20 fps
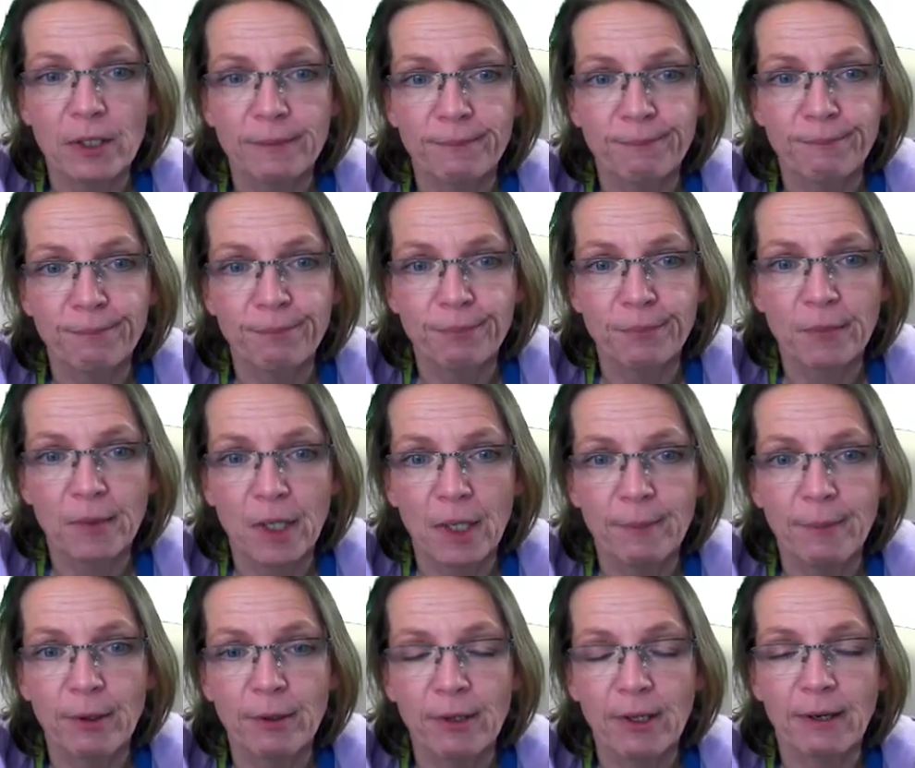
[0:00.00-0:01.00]

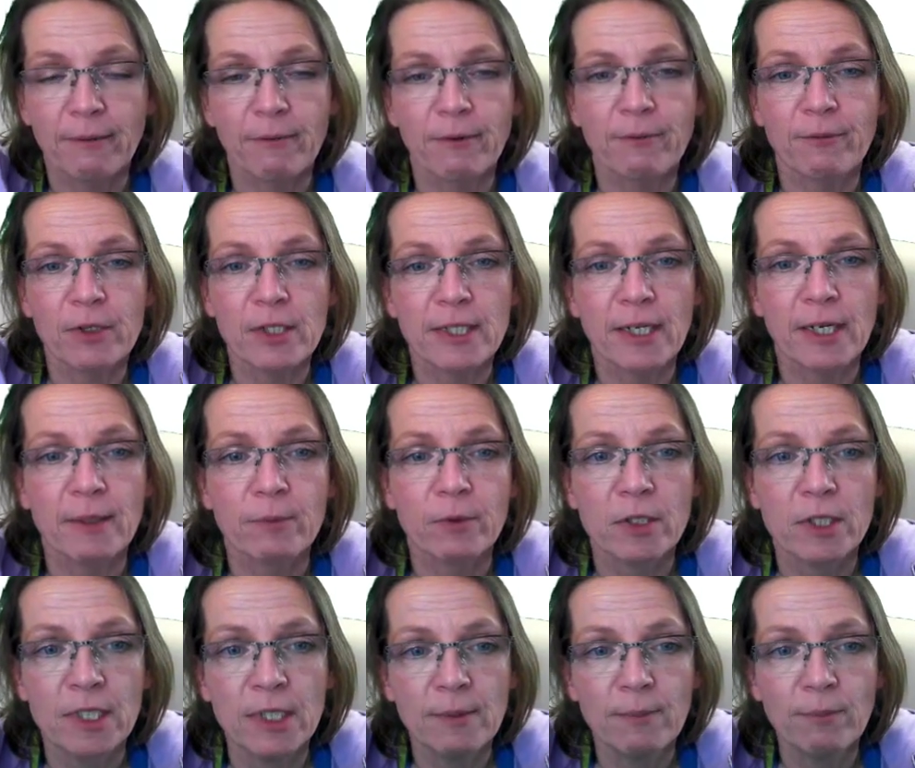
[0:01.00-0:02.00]
that when we
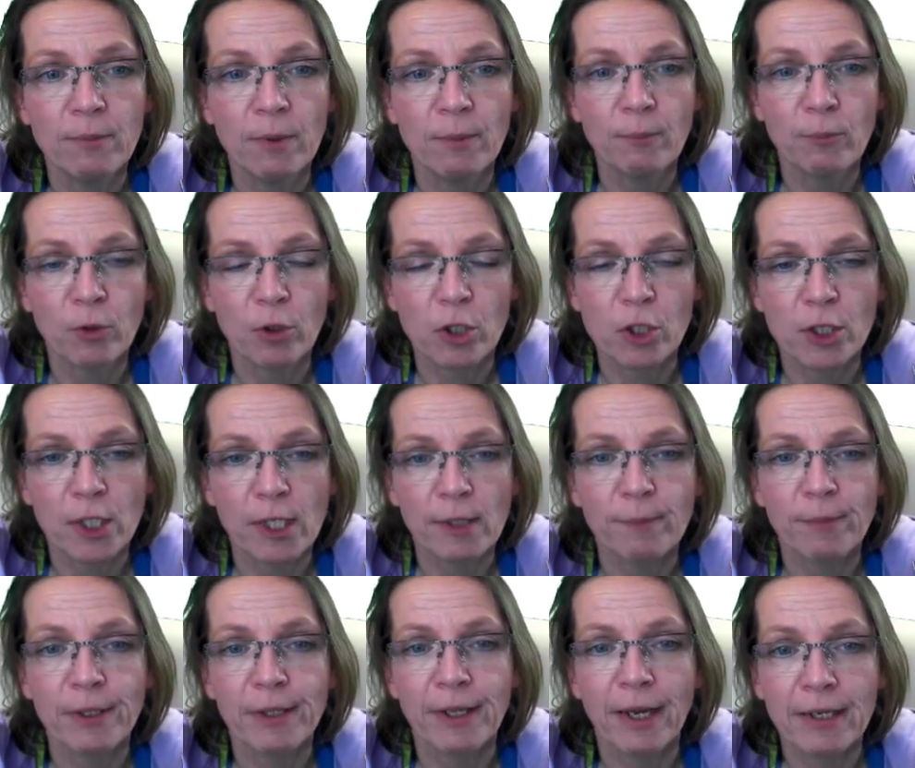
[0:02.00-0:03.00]
set up a team
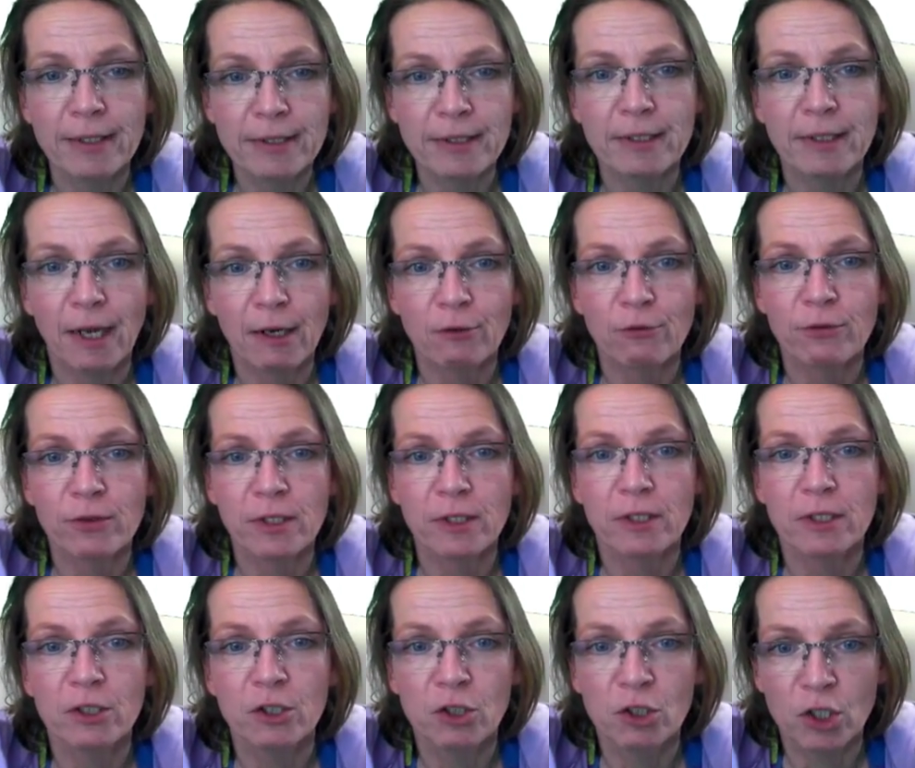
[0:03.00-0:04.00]
project, but that's kind
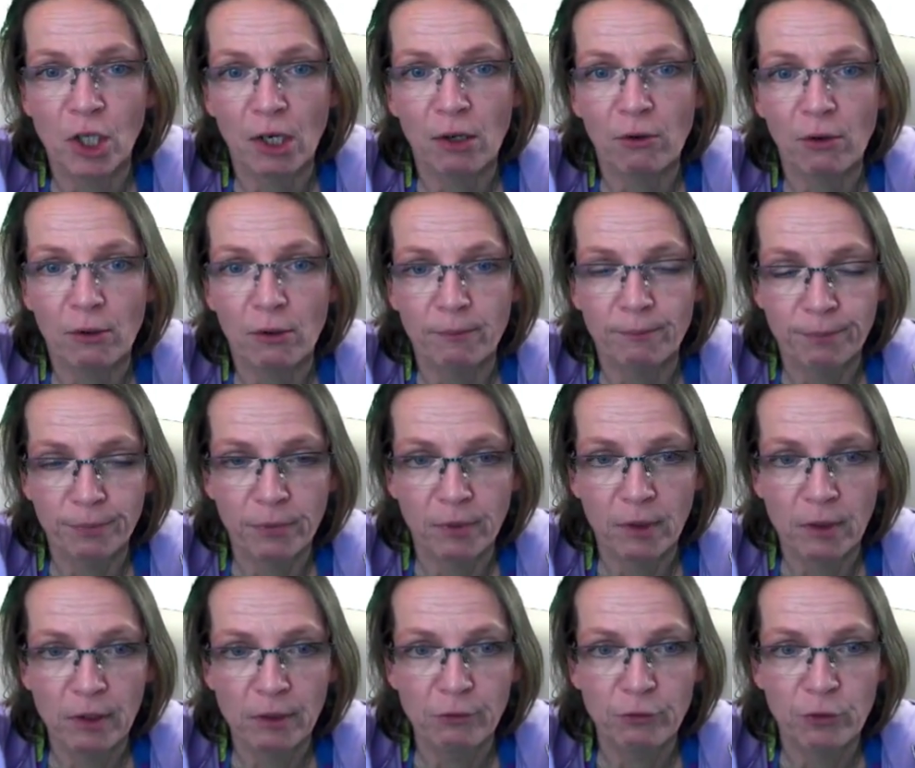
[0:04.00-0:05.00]
of the general
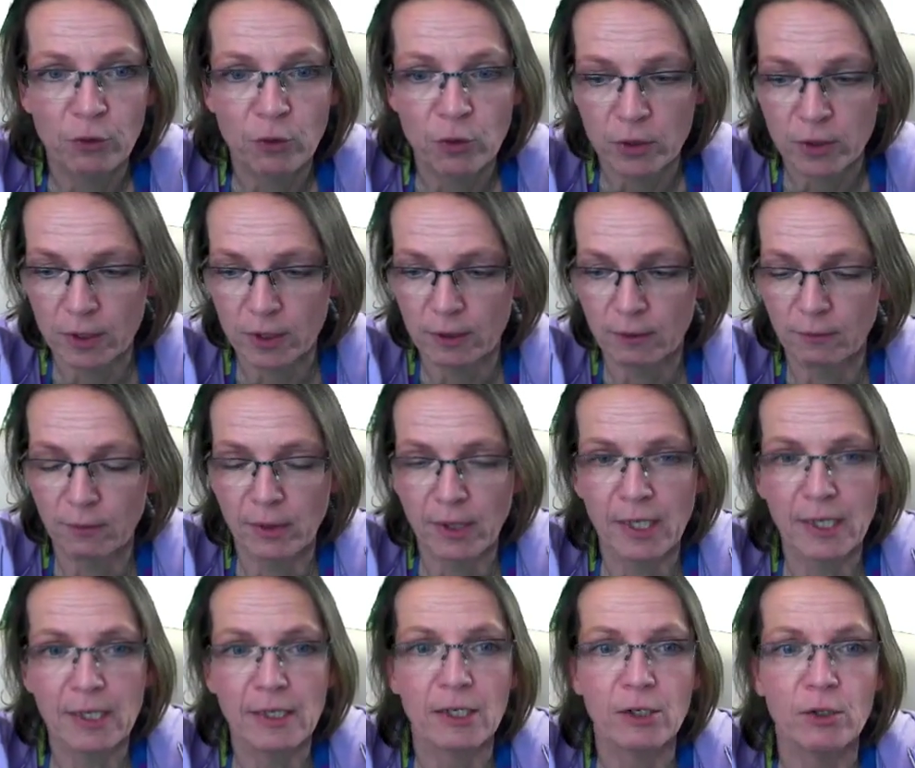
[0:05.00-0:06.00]
first
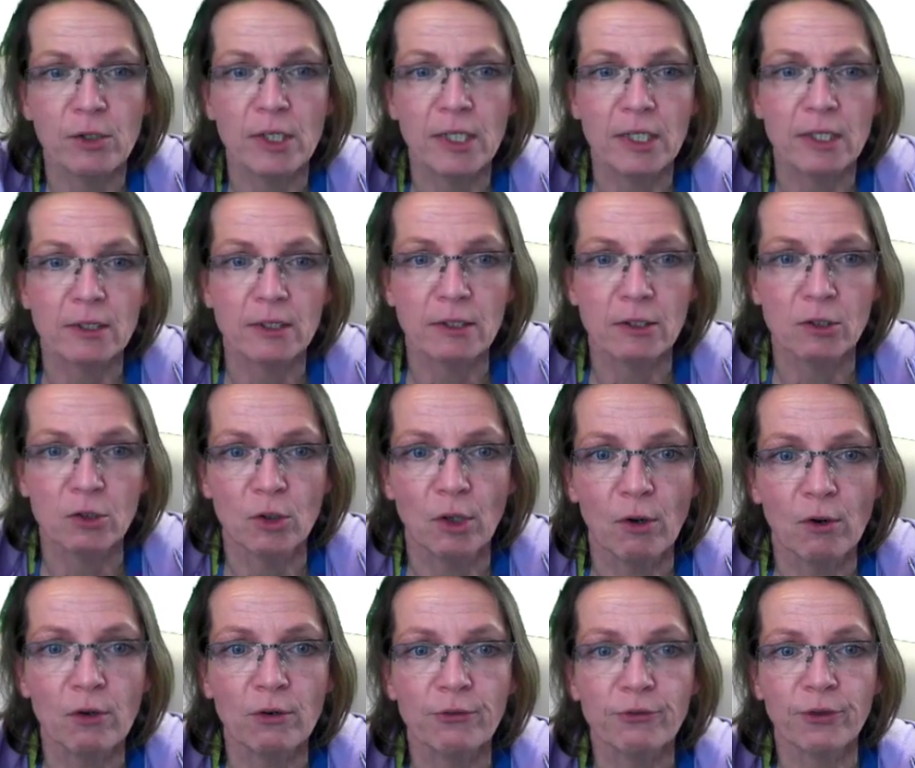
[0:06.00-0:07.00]
thing that you need
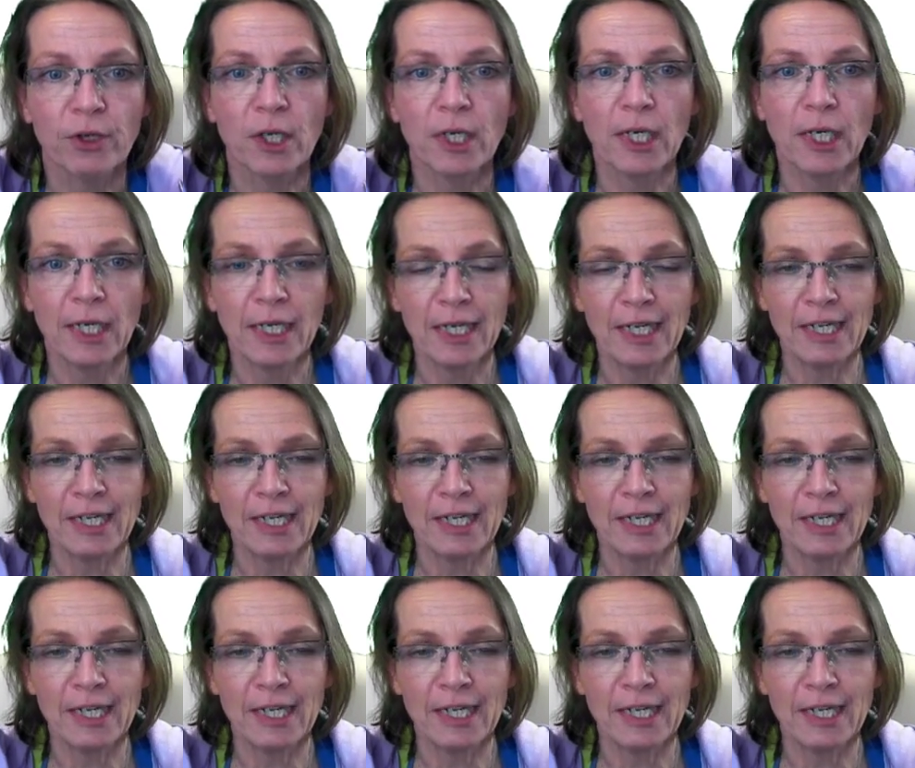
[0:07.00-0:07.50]
to know of.